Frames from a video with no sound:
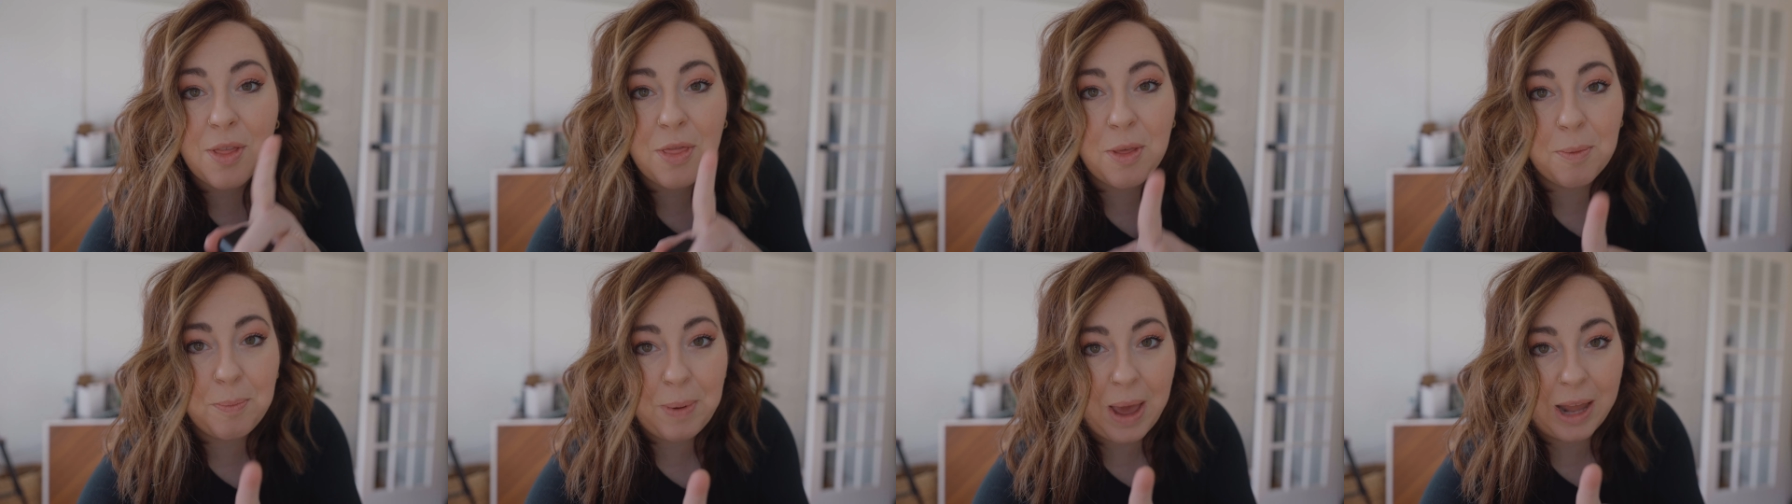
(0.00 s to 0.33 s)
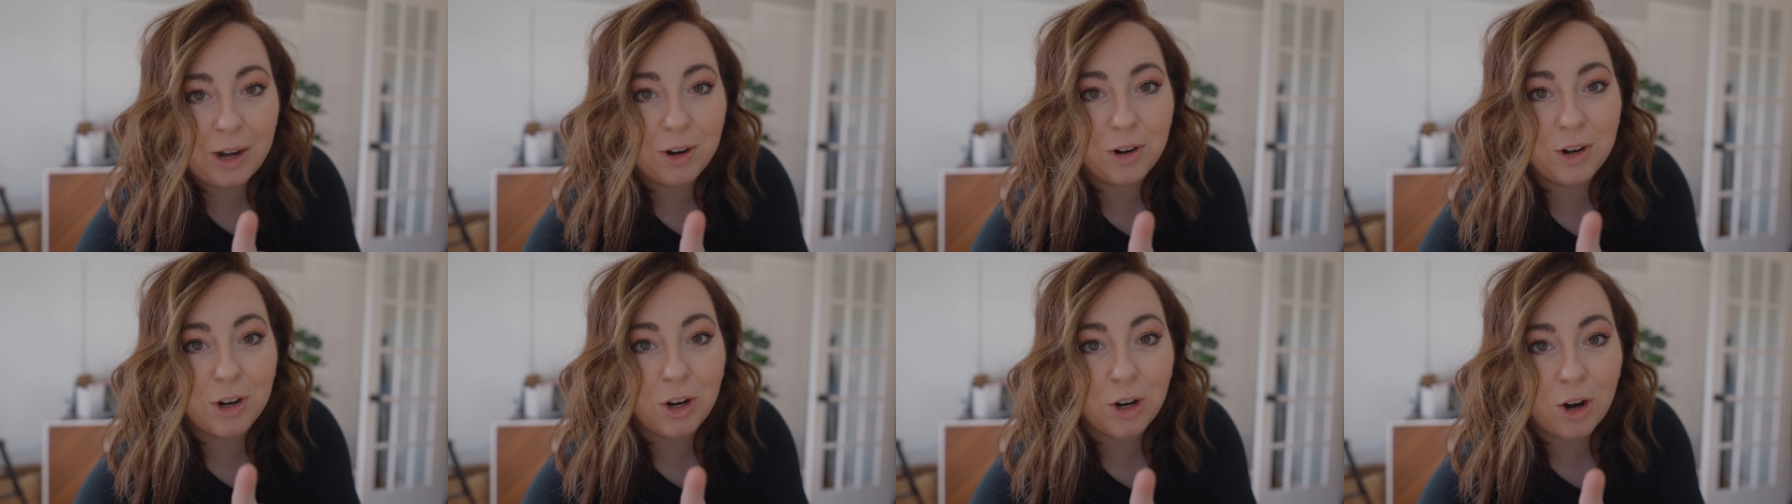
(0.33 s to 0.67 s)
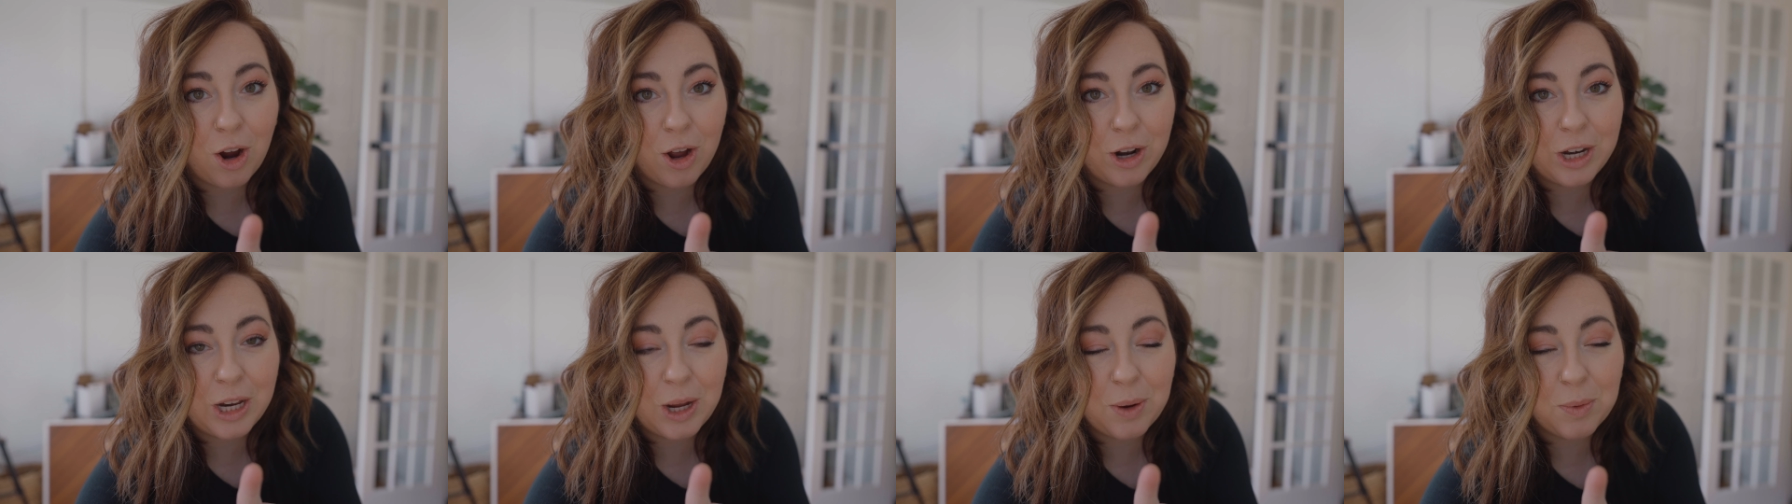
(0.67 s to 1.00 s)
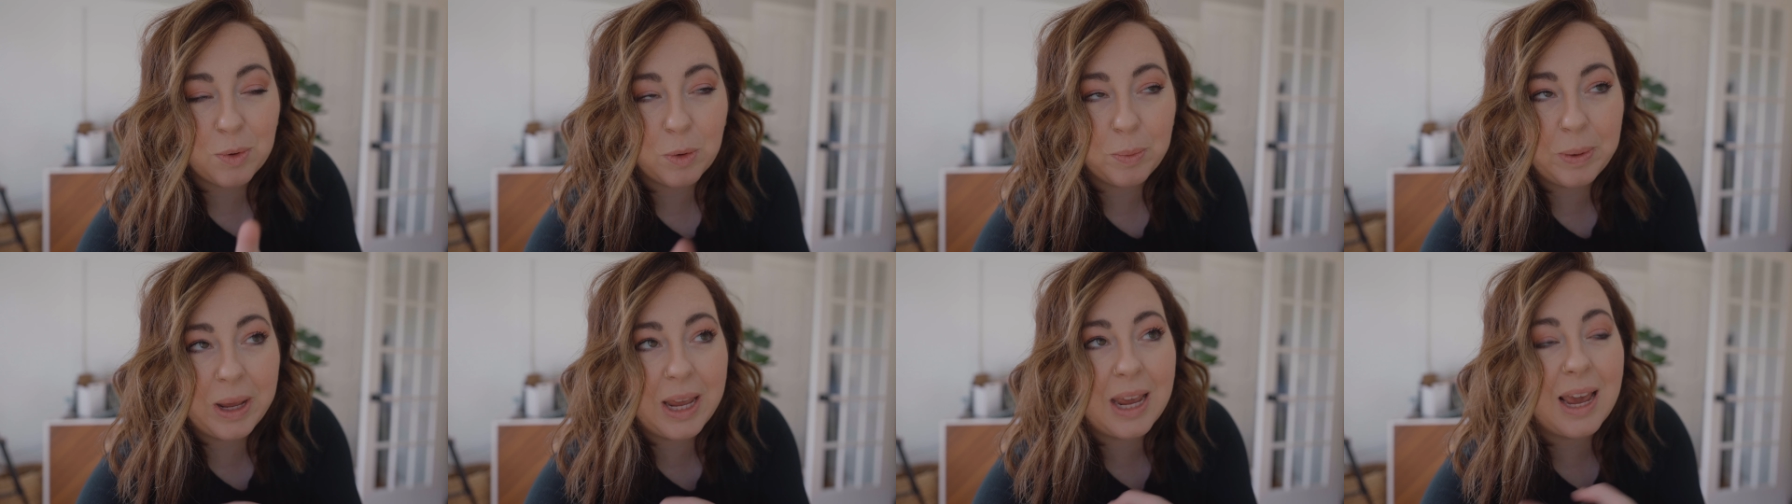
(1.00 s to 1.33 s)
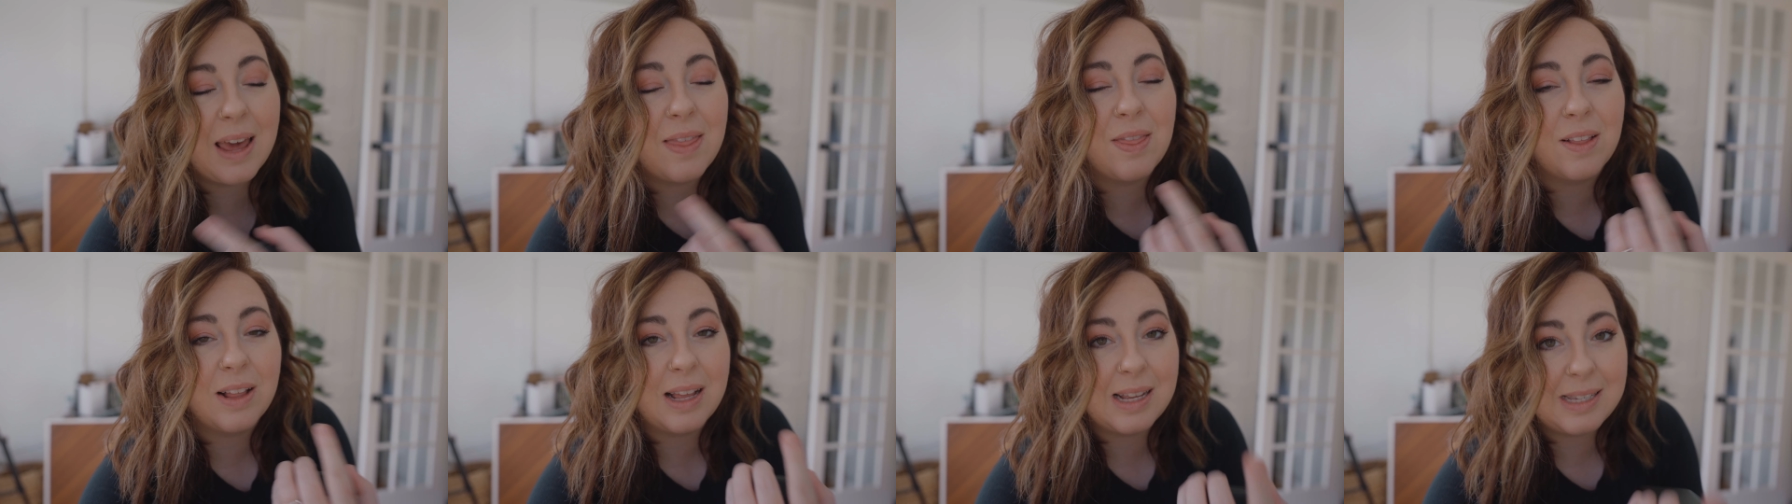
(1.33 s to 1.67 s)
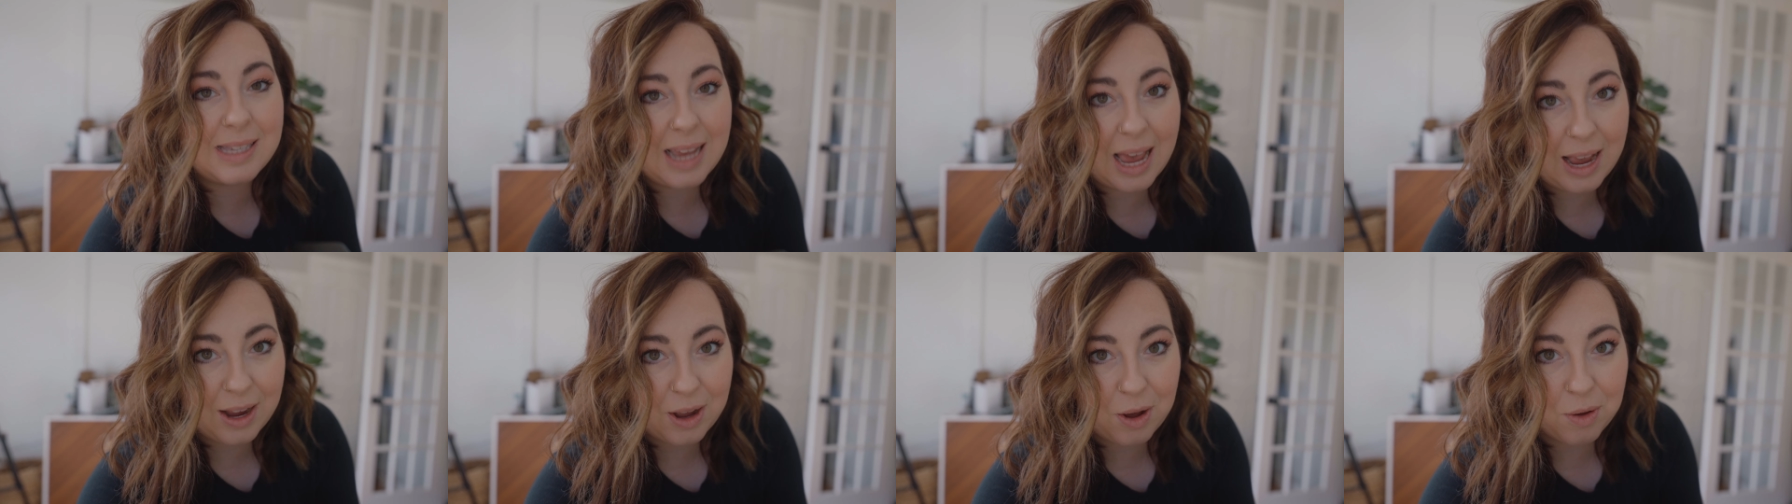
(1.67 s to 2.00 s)
the better your audio will be and the
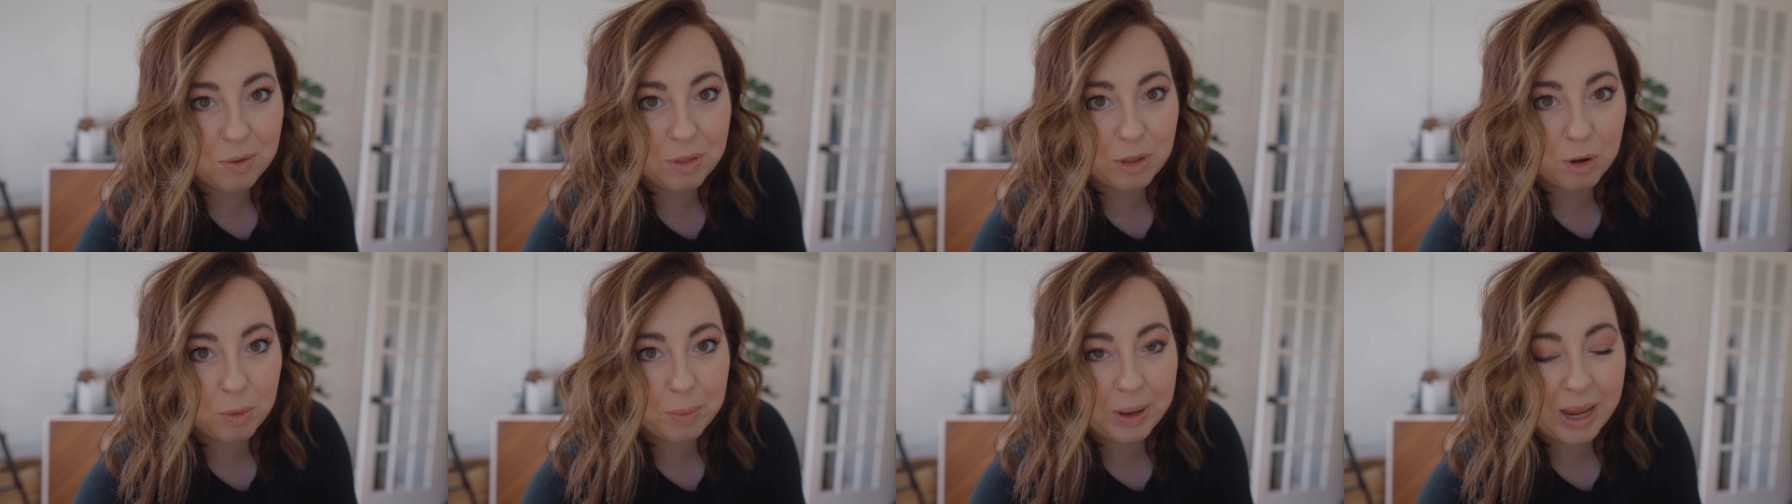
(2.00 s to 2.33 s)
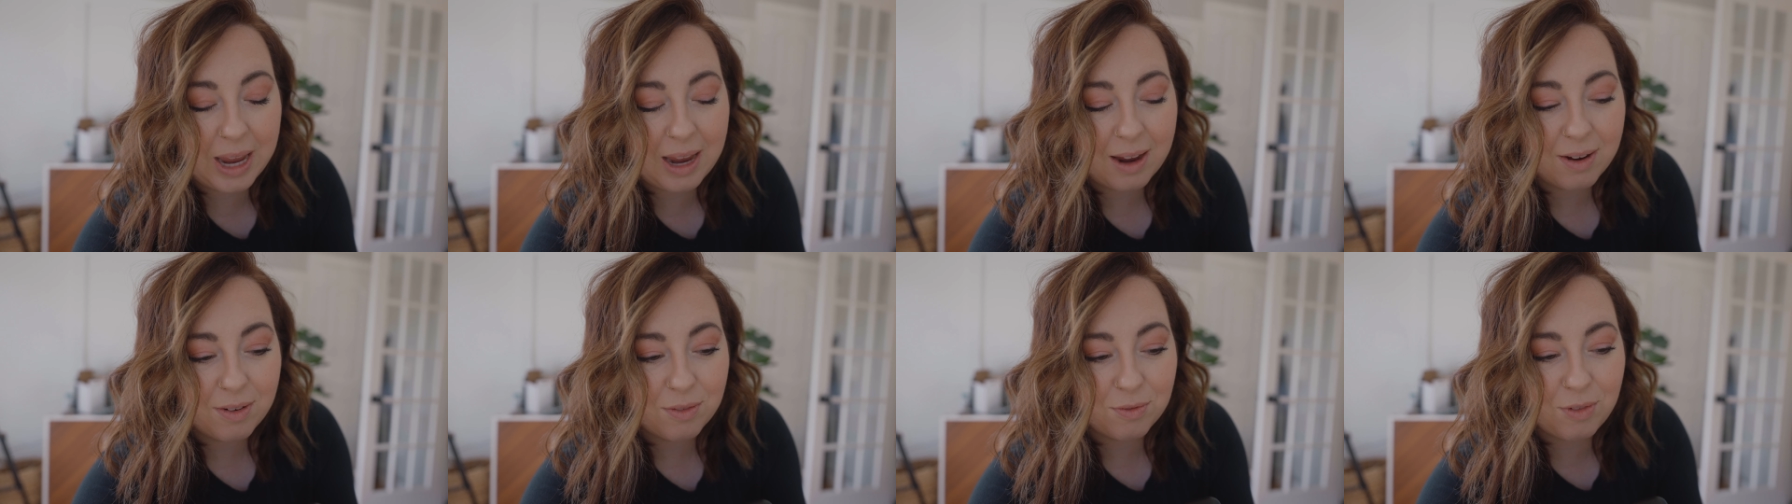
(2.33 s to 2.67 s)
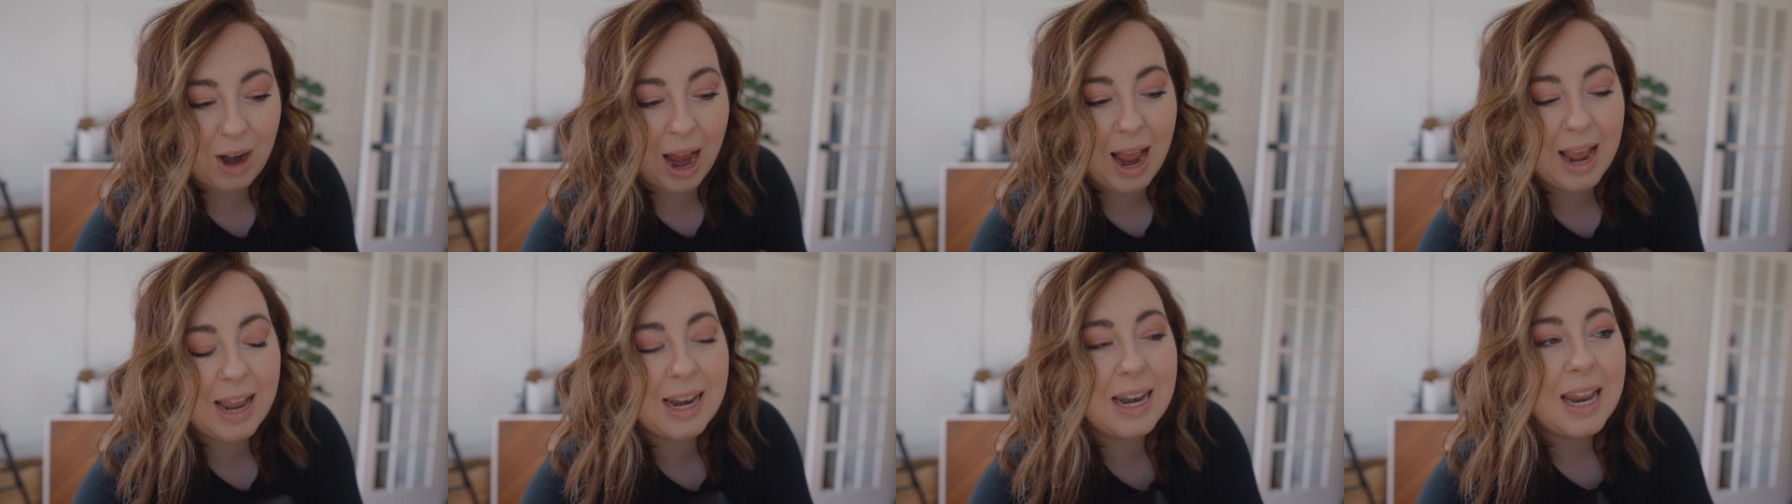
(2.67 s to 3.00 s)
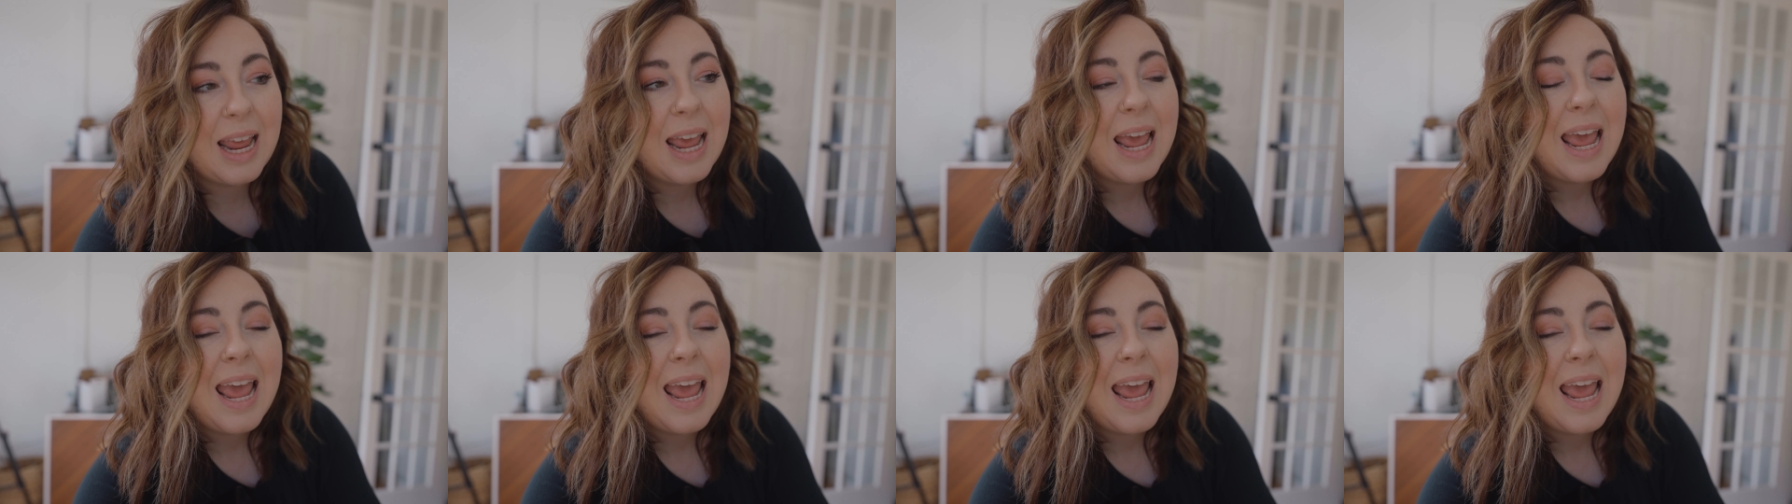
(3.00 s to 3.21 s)
less echo there'll be, right?